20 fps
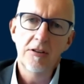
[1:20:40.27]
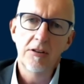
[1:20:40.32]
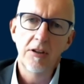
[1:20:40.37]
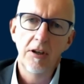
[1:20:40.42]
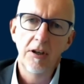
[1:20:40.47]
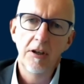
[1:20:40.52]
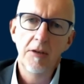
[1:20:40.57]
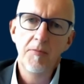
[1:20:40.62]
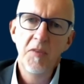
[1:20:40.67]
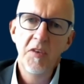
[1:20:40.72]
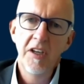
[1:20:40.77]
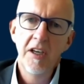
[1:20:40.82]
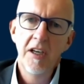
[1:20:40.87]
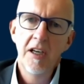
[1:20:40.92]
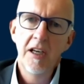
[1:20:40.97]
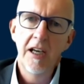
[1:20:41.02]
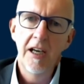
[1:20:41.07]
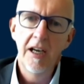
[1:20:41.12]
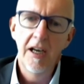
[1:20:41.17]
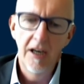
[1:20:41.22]
So
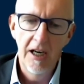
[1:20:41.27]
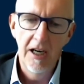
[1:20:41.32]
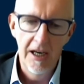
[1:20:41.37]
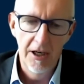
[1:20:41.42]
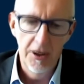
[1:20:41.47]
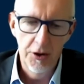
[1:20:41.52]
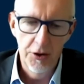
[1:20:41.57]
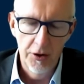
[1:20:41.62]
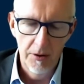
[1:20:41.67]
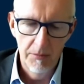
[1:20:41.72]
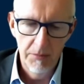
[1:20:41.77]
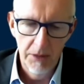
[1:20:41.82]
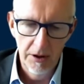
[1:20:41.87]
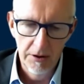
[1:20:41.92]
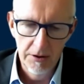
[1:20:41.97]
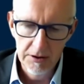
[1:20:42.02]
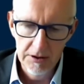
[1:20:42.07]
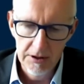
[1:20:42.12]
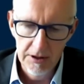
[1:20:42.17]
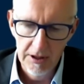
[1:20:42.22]
our dot
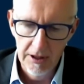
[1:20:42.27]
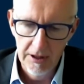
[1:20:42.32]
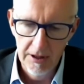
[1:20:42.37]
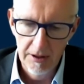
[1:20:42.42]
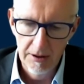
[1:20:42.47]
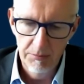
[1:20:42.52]
post